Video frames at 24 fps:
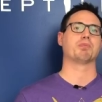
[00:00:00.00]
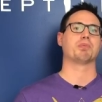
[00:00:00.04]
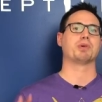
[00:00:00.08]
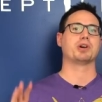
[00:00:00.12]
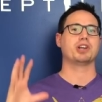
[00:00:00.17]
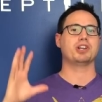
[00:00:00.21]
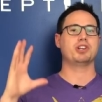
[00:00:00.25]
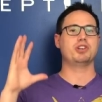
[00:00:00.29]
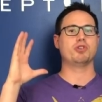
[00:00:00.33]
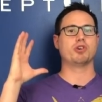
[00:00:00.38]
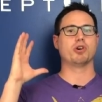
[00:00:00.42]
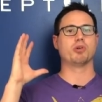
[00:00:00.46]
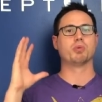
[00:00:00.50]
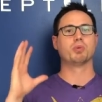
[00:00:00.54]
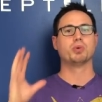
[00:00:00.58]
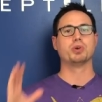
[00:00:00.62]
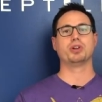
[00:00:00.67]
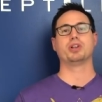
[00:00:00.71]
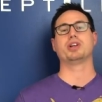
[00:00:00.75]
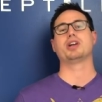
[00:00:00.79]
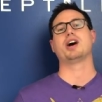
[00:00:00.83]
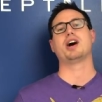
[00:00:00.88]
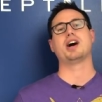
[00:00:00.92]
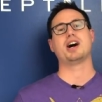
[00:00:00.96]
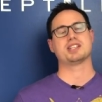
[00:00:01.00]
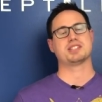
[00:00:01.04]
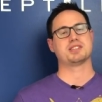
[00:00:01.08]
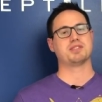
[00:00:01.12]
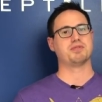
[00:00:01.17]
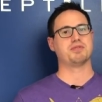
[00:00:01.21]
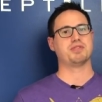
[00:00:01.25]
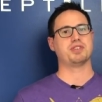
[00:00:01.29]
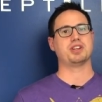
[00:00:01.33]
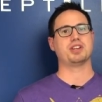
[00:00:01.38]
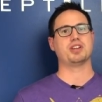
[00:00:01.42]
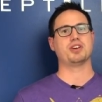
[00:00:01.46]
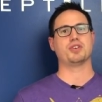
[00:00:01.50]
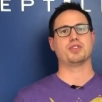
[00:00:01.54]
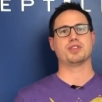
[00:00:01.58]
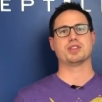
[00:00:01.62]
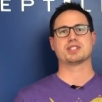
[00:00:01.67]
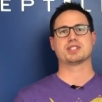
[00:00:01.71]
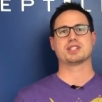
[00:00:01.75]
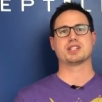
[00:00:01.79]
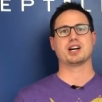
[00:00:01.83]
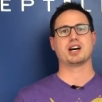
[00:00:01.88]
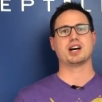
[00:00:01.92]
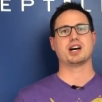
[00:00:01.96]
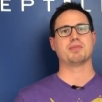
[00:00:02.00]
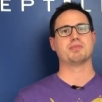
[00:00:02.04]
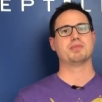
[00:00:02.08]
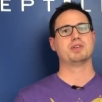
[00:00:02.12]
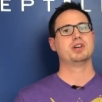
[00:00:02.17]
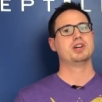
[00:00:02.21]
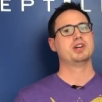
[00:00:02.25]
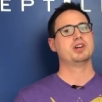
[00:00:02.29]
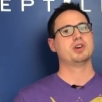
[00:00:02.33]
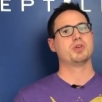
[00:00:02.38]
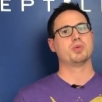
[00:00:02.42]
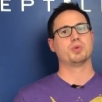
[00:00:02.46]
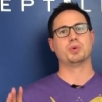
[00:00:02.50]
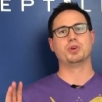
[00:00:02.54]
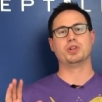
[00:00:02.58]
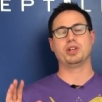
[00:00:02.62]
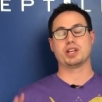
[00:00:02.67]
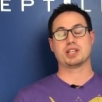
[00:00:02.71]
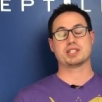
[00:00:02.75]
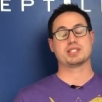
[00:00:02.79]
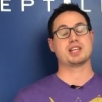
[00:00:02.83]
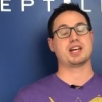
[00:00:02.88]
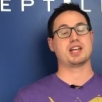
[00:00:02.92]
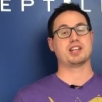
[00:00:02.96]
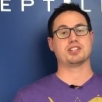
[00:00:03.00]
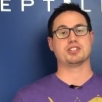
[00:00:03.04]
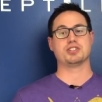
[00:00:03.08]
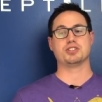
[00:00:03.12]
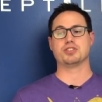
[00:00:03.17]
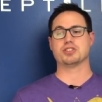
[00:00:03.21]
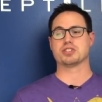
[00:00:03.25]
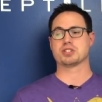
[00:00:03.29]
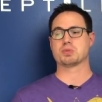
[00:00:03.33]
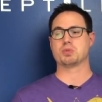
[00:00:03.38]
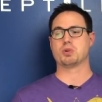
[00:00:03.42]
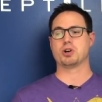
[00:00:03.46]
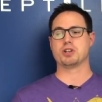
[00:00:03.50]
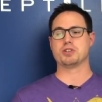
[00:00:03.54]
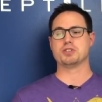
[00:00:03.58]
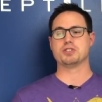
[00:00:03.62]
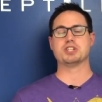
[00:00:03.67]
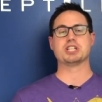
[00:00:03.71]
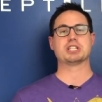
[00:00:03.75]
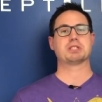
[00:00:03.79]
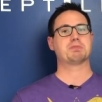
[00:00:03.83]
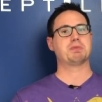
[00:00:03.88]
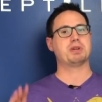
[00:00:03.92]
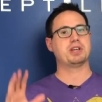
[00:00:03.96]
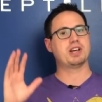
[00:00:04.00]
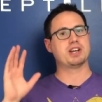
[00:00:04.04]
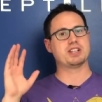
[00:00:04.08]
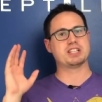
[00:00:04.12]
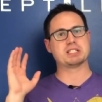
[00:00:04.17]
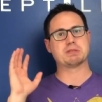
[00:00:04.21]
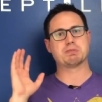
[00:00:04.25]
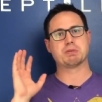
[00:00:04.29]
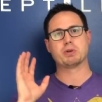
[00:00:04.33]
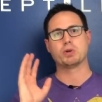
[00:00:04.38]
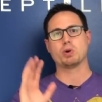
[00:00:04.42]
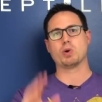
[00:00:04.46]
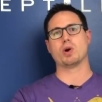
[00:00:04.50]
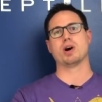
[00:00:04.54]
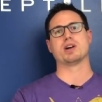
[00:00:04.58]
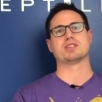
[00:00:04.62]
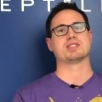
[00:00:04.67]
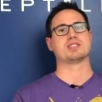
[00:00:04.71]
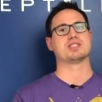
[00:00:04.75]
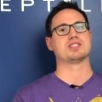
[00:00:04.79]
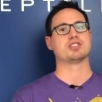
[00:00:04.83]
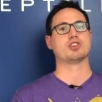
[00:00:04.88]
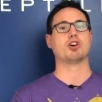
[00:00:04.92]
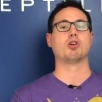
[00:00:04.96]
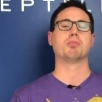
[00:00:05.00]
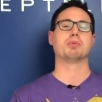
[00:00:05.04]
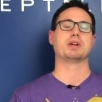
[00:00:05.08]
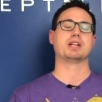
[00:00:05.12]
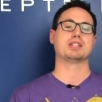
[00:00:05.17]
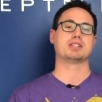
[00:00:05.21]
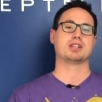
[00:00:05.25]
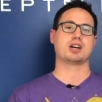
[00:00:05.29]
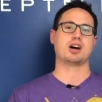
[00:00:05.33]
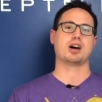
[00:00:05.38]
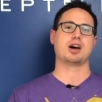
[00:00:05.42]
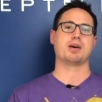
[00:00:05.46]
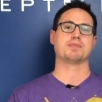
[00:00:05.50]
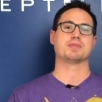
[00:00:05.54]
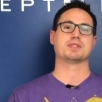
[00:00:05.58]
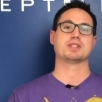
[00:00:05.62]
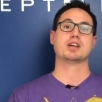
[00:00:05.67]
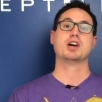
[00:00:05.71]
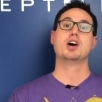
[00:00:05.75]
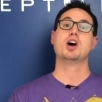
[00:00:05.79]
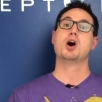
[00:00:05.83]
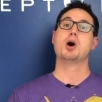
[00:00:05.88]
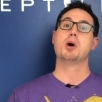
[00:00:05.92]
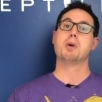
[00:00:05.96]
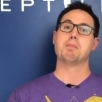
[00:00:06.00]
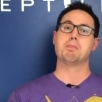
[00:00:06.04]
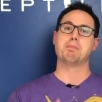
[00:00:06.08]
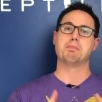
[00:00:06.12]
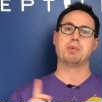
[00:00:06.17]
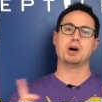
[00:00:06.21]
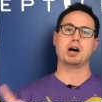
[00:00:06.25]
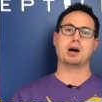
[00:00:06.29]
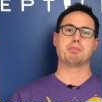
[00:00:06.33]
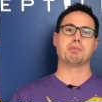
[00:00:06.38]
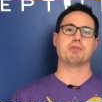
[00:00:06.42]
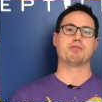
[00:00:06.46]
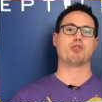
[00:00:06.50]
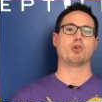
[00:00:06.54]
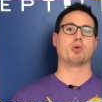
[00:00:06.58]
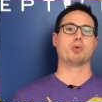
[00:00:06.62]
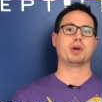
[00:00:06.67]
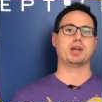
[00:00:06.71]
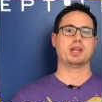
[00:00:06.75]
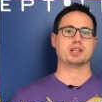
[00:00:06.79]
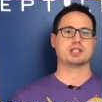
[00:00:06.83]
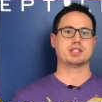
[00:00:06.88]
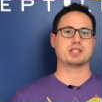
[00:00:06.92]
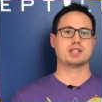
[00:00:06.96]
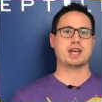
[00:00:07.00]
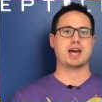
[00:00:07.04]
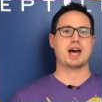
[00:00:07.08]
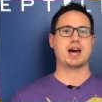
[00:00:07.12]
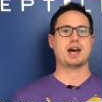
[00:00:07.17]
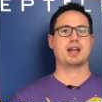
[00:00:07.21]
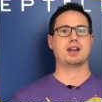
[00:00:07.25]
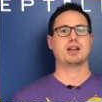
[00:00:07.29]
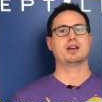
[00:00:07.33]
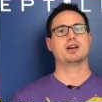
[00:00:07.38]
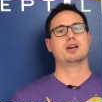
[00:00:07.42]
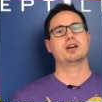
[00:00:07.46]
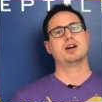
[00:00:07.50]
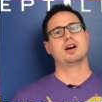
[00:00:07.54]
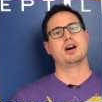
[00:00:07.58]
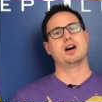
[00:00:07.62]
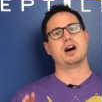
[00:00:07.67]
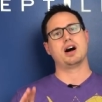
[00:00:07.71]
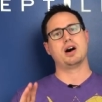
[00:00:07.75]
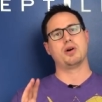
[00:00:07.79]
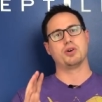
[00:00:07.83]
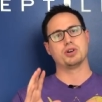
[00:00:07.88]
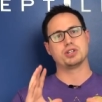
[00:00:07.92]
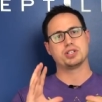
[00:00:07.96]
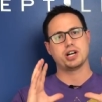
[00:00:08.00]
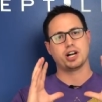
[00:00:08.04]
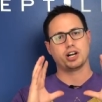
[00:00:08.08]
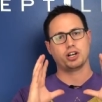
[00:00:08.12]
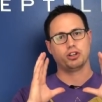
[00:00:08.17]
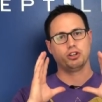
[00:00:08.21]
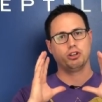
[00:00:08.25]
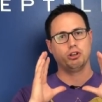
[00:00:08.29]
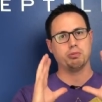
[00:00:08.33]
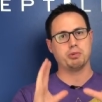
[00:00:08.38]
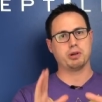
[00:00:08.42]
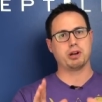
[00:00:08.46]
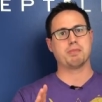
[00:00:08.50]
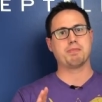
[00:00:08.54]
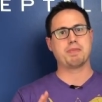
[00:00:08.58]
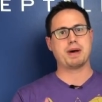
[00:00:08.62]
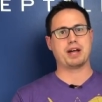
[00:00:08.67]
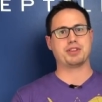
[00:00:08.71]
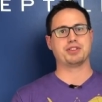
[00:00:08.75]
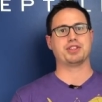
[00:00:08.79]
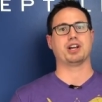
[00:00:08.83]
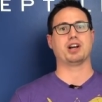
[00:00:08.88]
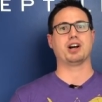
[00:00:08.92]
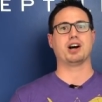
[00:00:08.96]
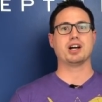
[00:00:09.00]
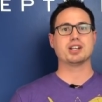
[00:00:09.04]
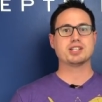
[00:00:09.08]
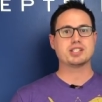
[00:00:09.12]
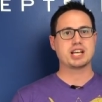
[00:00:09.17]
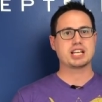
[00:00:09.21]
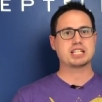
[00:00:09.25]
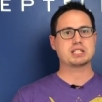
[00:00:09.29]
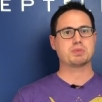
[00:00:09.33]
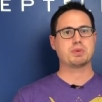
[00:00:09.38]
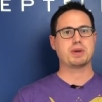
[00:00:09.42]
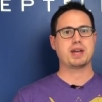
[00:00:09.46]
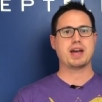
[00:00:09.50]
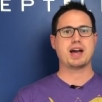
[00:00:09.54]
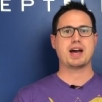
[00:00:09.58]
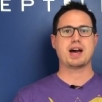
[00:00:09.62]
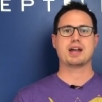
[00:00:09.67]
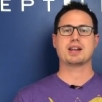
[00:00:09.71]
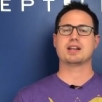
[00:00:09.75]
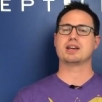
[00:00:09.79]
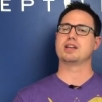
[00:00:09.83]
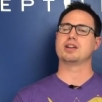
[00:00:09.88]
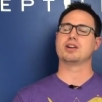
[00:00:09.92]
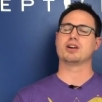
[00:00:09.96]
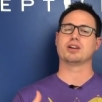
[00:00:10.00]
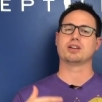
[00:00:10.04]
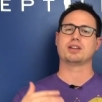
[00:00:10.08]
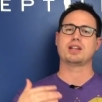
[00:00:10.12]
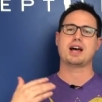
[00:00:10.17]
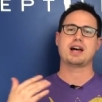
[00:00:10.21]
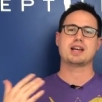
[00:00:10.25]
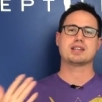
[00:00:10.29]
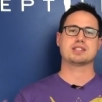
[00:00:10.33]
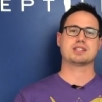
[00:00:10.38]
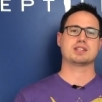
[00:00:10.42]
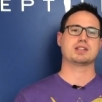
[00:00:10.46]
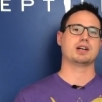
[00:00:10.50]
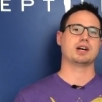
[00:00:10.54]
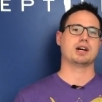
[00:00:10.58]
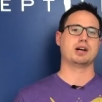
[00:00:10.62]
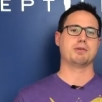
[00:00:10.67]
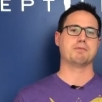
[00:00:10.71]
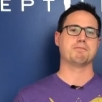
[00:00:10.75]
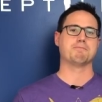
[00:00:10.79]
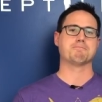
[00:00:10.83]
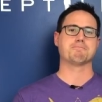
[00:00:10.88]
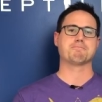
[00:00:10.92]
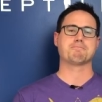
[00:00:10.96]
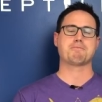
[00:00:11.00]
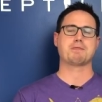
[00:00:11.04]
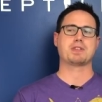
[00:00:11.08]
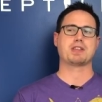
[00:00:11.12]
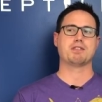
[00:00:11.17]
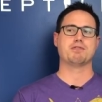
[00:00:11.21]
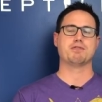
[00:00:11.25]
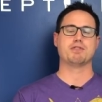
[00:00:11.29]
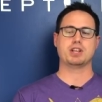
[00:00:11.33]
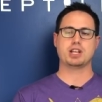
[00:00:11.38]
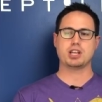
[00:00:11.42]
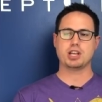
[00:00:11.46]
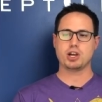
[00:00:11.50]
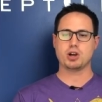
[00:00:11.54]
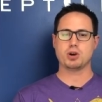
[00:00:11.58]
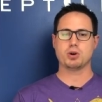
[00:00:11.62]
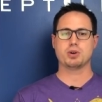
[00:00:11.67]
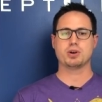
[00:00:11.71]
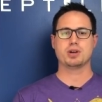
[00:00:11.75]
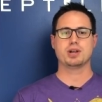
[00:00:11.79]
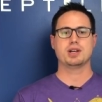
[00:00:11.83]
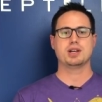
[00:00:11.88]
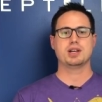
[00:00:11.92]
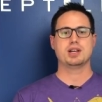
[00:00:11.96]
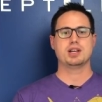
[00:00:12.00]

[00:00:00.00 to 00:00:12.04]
bringing you a really awesome video this time. Really excited to do this one just because it's been requested so many times. But before we get to that, I wanna talk a little bit about the contest we had in our last um, video.